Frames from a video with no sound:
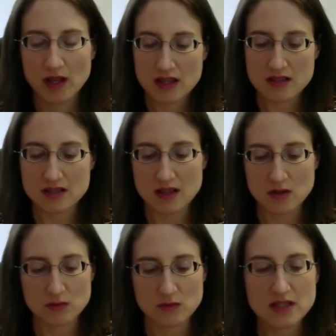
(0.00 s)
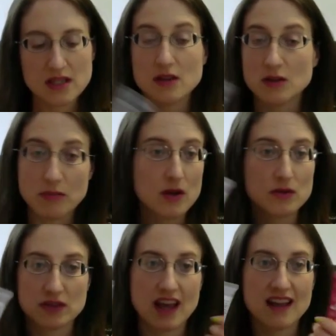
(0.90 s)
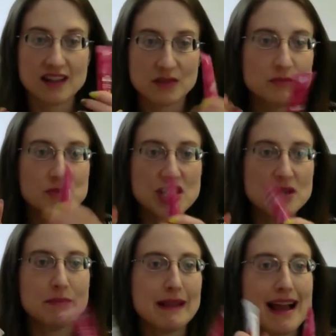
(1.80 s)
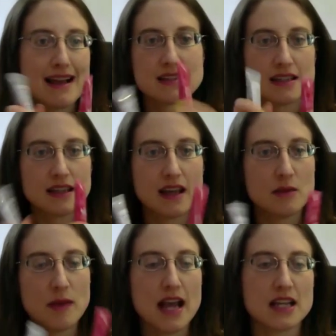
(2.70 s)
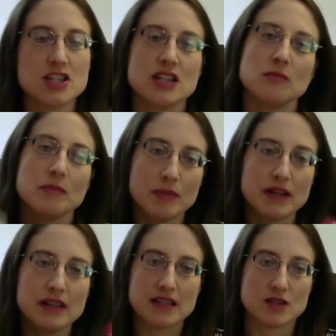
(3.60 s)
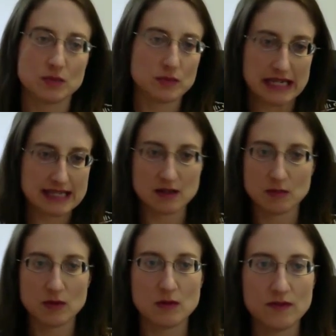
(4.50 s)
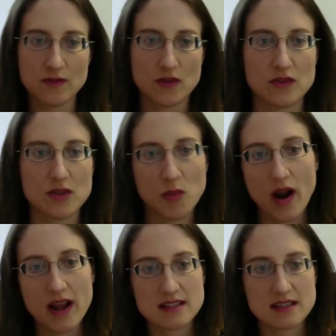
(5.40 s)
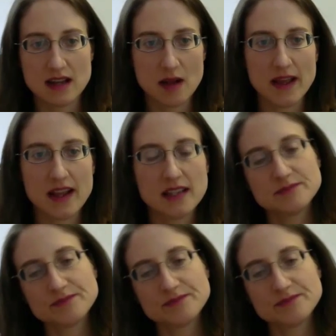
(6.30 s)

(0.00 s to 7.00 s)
So, yeah, they're both kind of cheap plastic kind of packaging, but that's reasonable for the price that I paid.